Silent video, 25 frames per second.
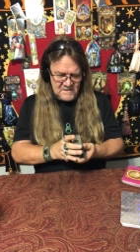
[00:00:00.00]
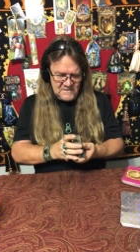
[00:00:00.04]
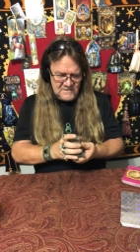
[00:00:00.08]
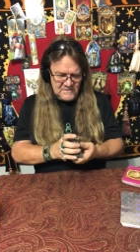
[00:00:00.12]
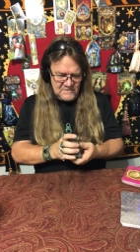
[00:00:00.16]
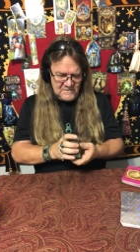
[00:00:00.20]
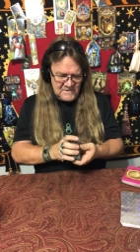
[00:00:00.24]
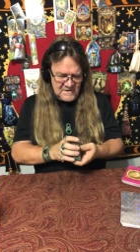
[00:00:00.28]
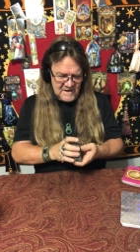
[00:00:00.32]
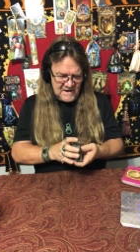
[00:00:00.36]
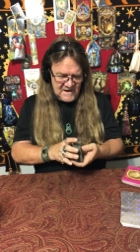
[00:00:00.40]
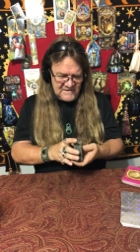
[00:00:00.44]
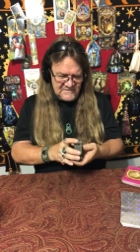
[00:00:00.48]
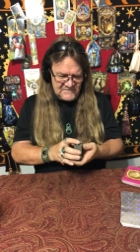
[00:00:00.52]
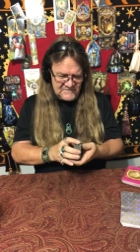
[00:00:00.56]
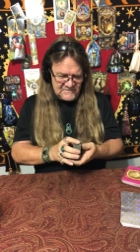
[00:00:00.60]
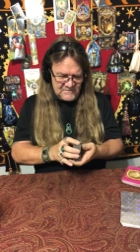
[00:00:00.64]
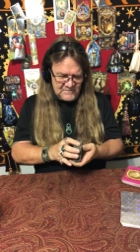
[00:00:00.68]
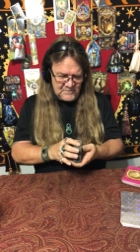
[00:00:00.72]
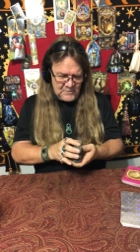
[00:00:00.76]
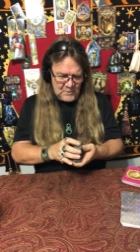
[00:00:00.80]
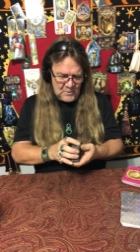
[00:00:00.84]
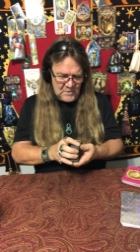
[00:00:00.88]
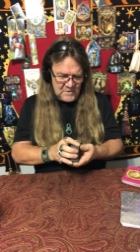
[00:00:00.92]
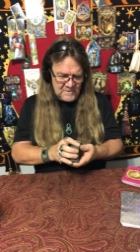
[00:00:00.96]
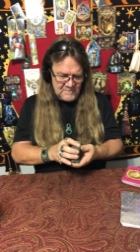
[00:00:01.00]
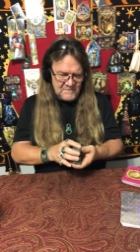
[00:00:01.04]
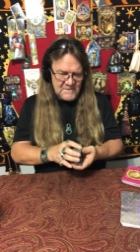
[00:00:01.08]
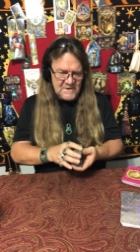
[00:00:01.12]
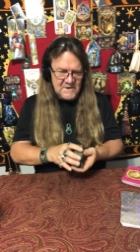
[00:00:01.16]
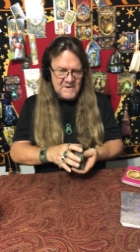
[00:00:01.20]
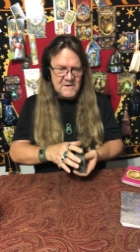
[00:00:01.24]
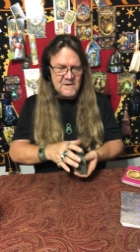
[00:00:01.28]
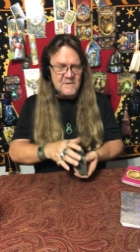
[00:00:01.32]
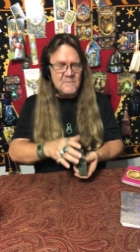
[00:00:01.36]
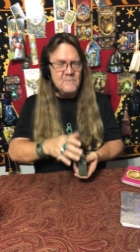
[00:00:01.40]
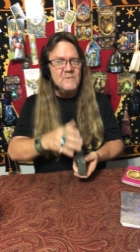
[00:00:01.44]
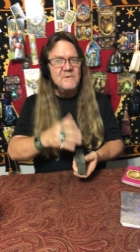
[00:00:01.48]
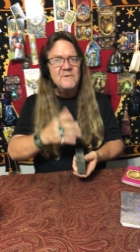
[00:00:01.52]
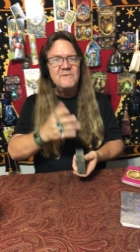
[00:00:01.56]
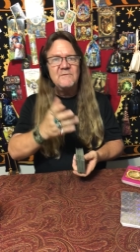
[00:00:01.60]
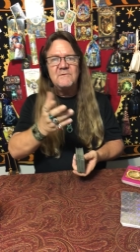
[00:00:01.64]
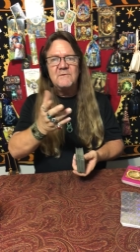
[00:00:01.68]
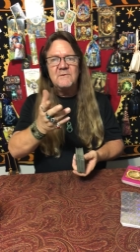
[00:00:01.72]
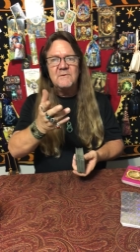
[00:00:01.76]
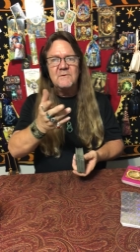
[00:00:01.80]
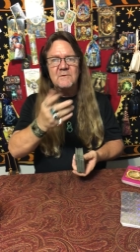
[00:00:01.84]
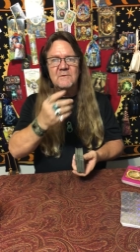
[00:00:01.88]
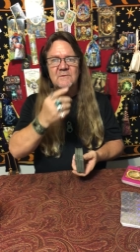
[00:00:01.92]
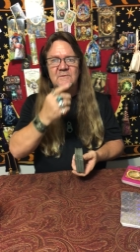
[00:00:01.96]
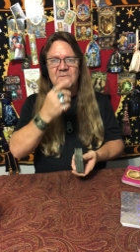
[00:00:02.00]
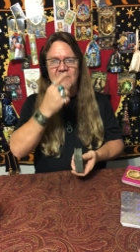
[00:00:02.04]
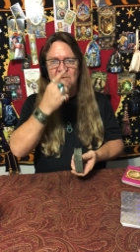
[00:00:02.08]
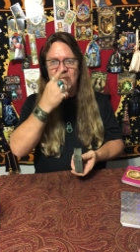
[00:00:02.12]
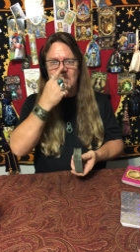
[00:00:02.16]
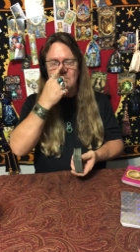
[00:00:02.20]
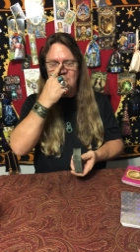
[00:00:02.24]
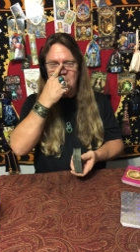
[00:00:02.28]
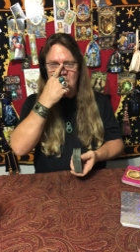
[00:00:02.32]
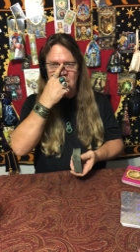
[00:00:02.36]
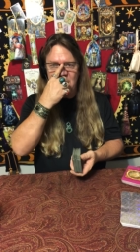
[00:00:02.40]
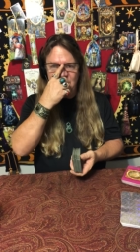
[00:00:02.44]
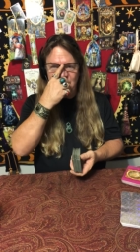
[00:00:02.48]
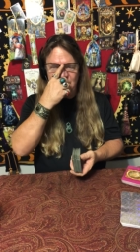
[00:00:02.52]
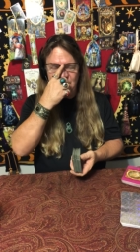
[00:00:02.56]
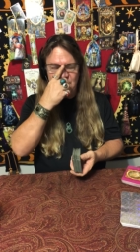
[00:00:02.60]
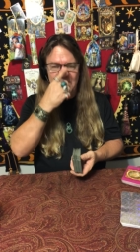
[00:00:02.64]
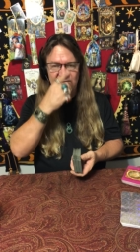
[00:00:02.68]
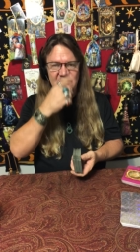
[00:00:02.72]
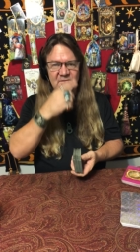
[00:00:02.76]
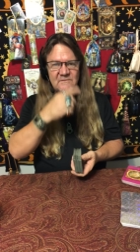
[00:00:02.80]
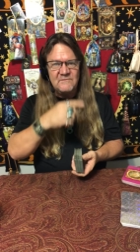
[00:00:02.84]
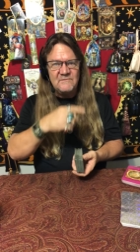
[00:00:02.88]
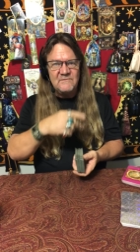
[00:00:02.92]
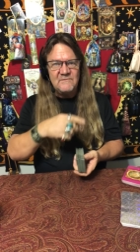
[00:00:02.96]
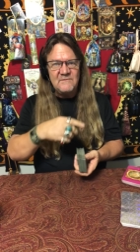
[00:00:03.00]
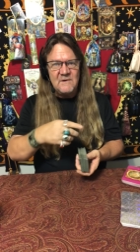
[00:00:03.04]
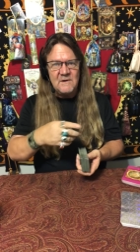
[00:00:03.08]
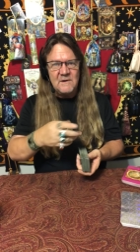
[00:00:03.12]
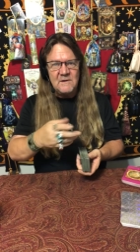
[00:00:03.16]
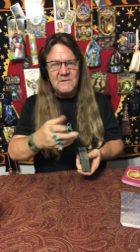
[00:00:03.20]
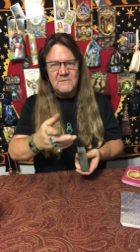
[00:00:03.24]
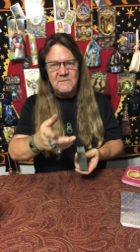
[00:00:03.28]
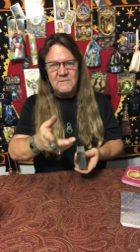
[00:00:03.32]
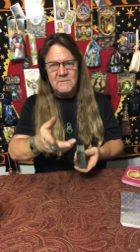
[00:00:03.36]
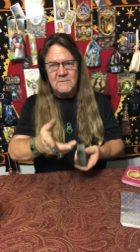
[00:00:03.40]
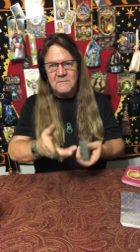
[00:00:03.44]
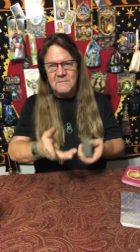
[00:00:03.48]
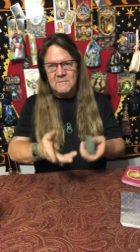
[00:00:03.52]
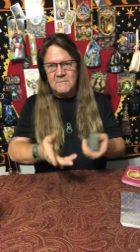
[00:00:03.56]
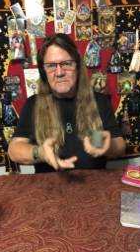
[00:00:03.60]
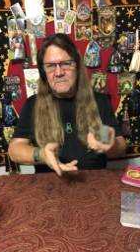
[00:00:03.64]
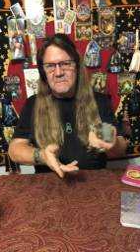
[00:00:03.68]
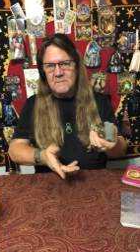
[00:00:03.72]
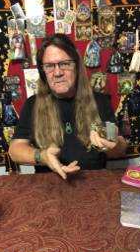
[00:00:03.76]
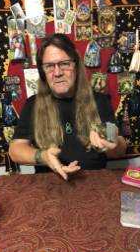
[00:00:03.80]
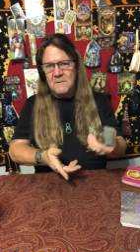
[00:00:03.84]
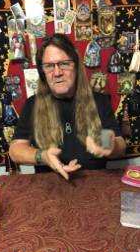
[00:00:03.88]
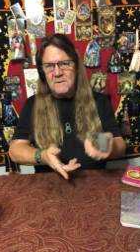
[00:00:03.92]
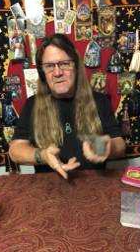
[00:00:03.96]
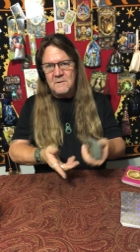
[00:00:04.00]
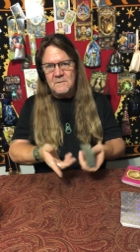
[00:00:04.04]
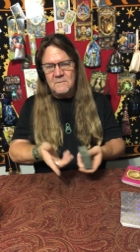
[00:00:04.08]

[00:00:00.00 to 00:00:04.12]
You guys support me with your donations and your uh,